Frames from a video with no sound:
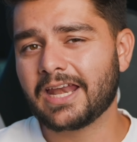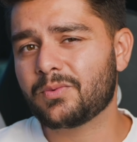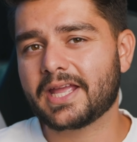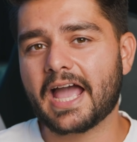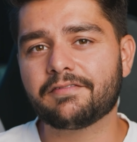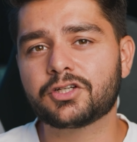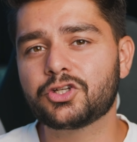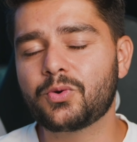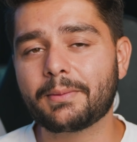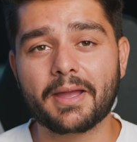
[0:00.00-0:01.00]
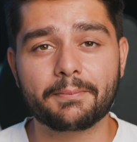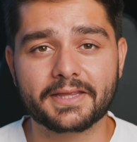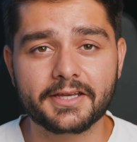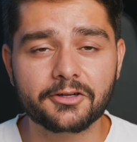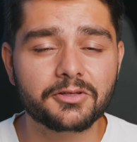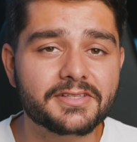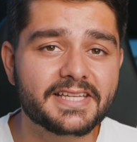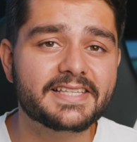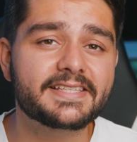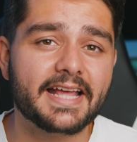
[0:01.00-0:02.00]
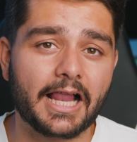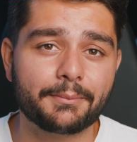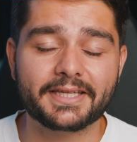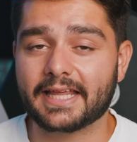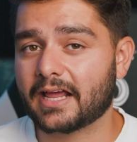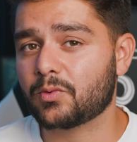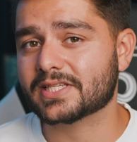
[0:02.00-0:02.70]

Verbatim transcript: Anyway, after doing my materials, this is the helmet that I